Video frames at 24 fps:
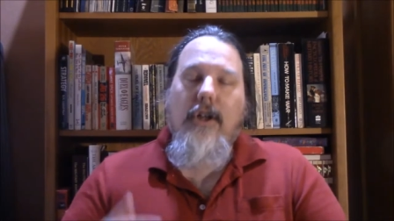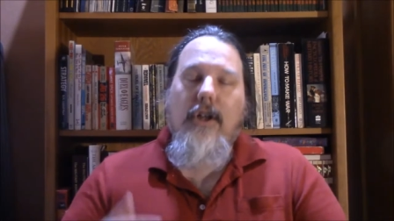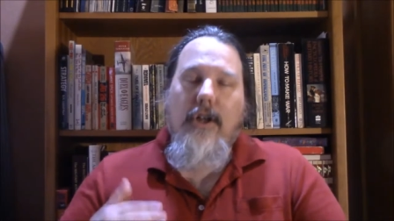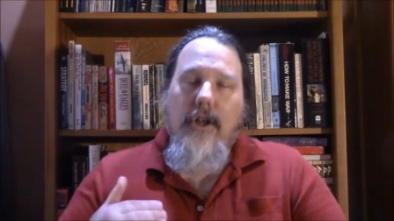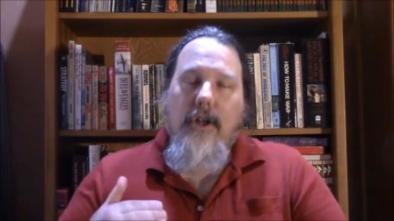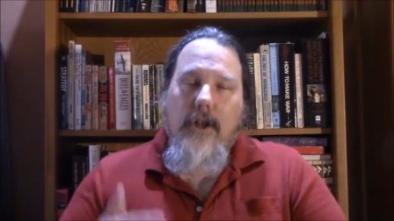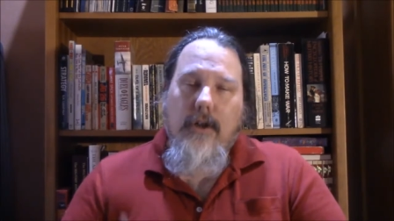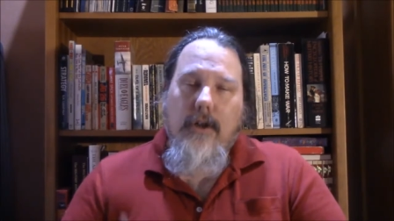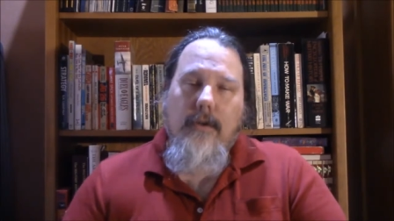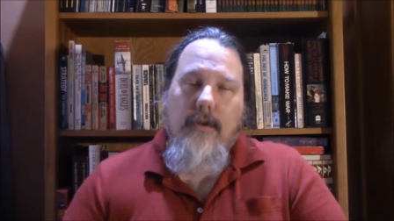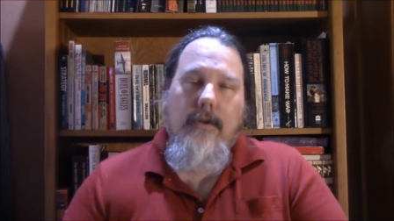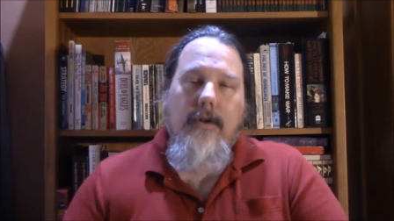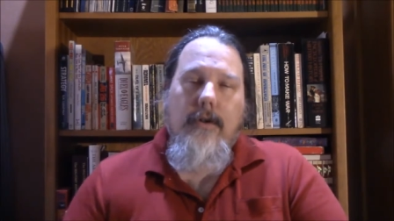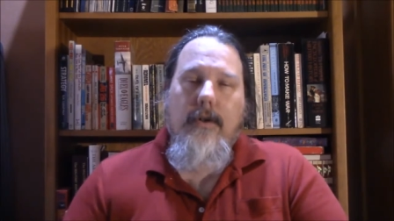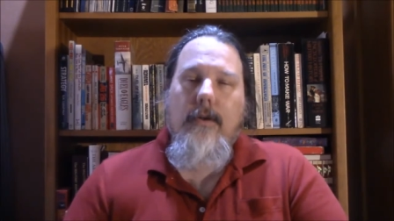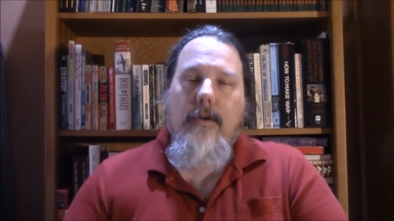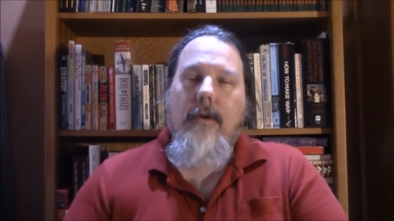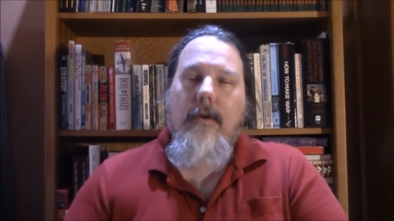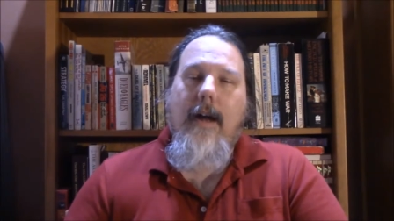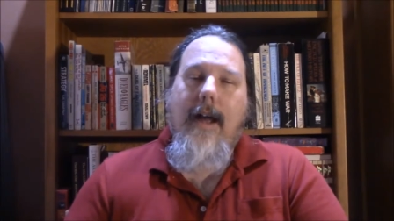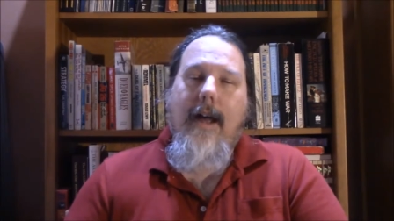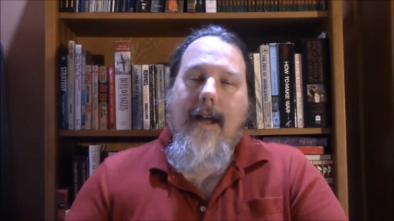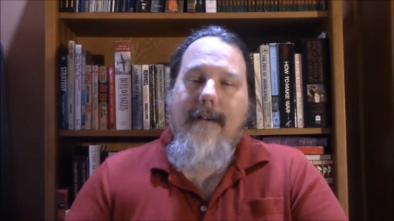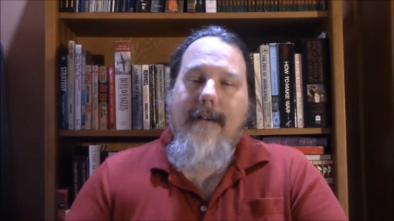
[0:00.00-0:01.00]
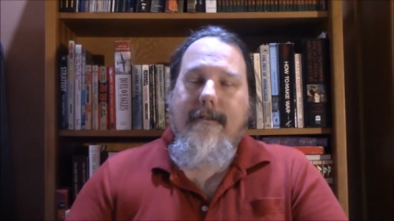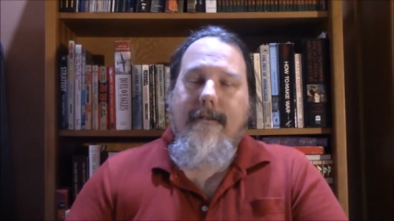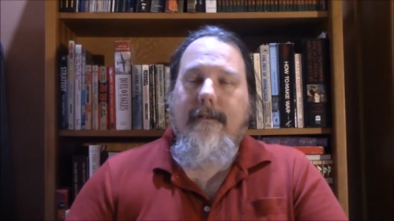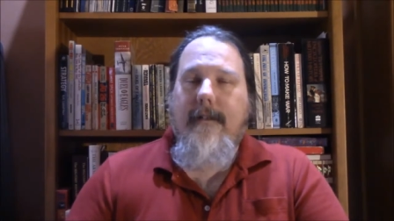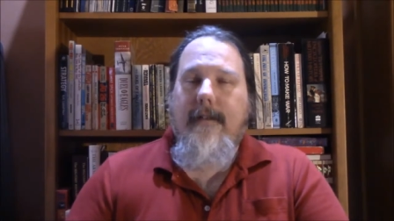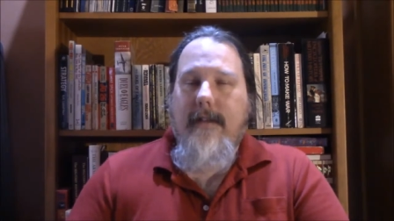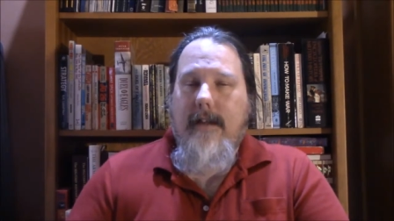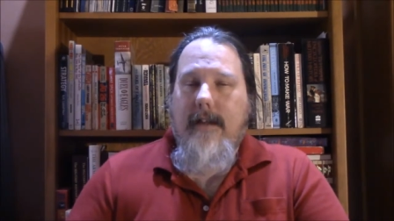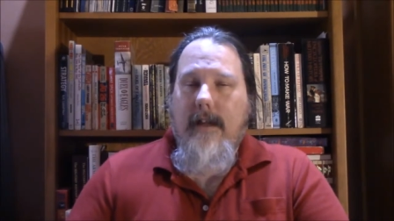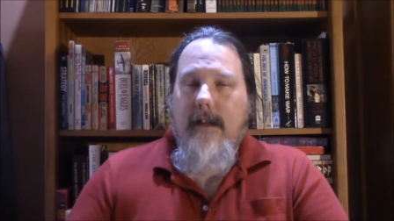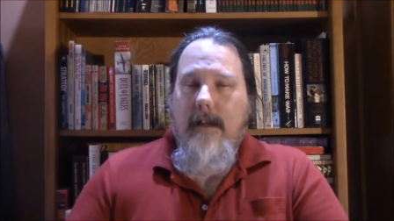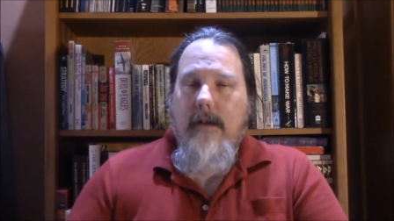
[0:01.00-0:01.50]
You do
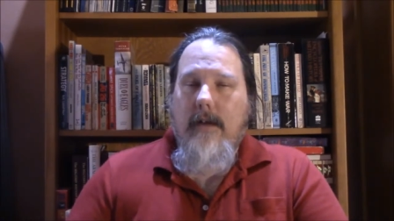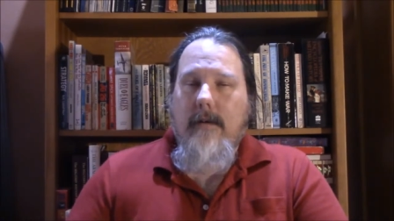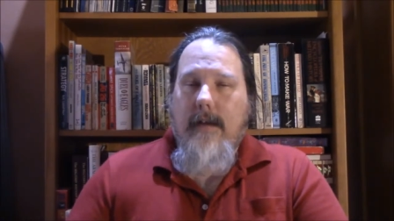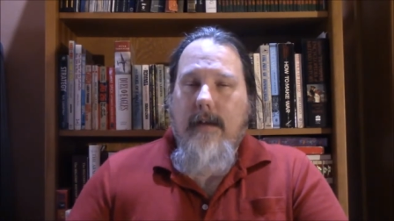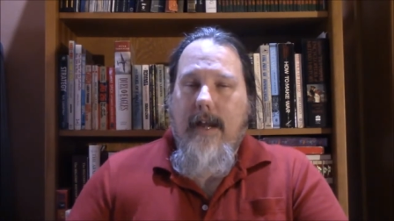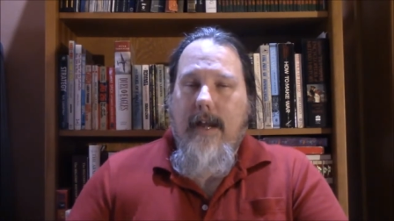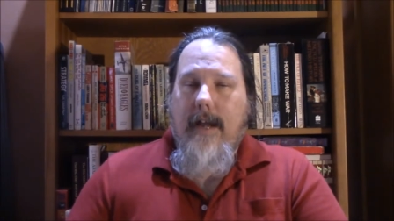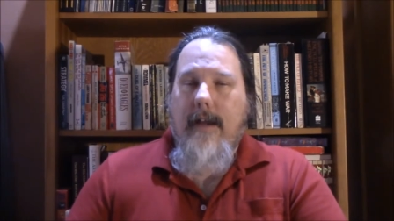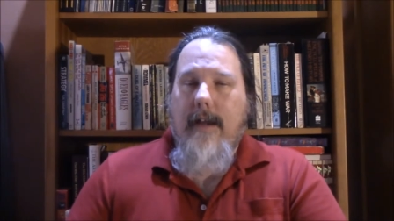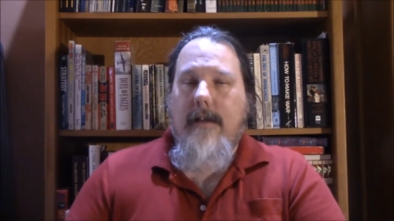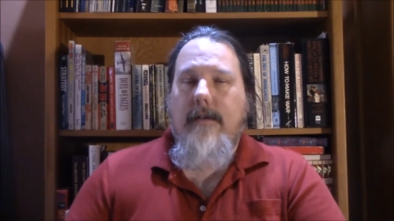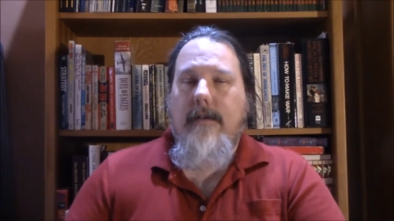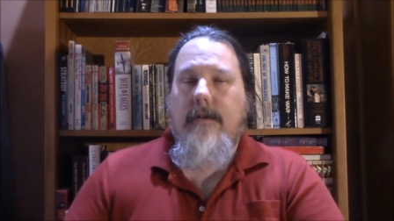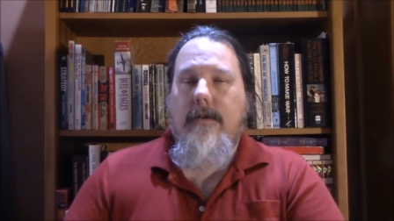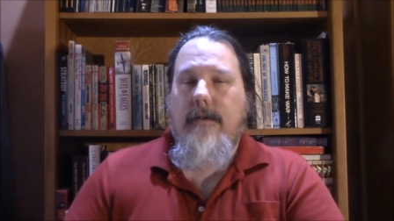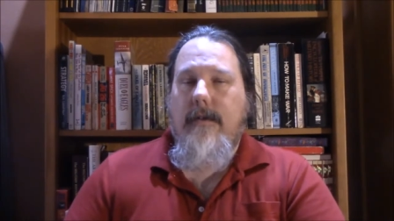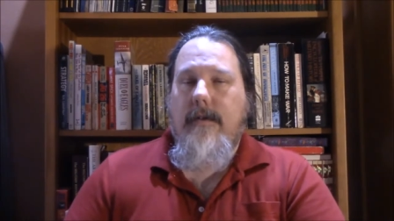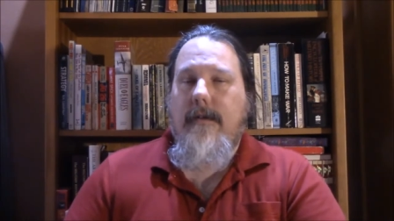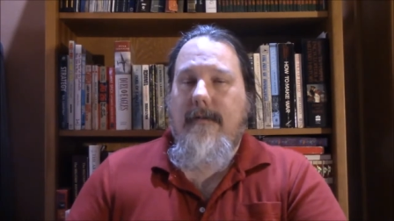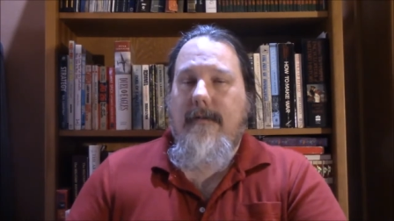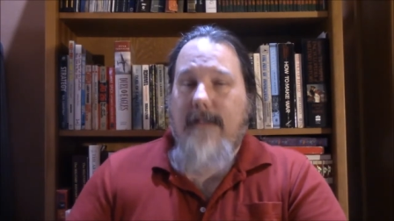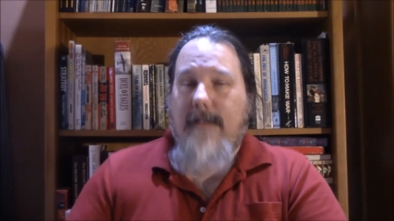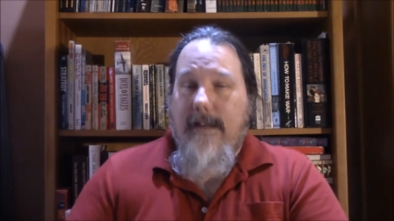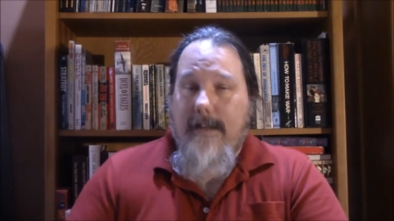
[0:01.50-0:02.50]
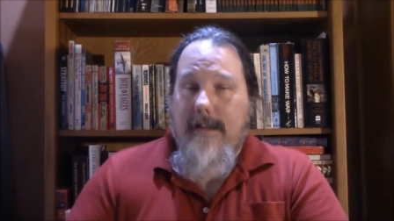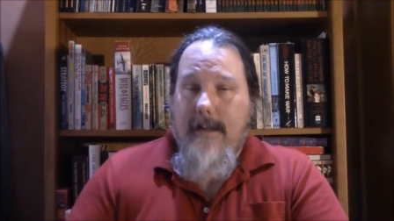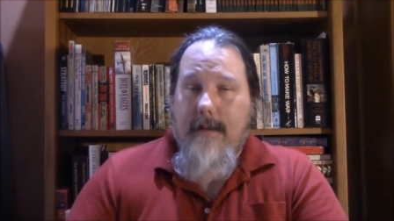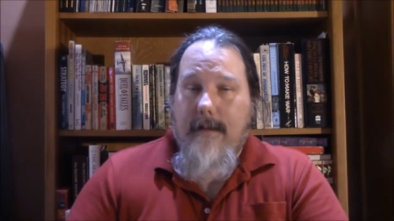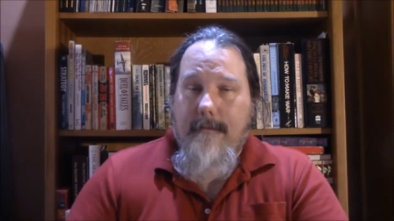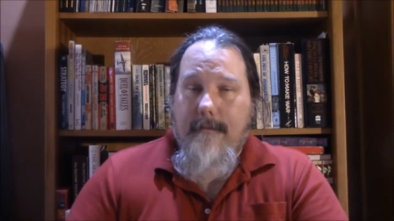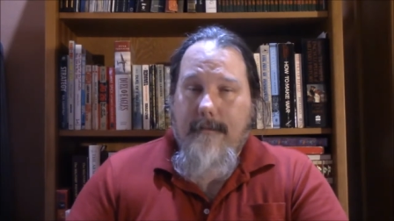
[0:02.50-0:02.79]
everything you can to defeat them.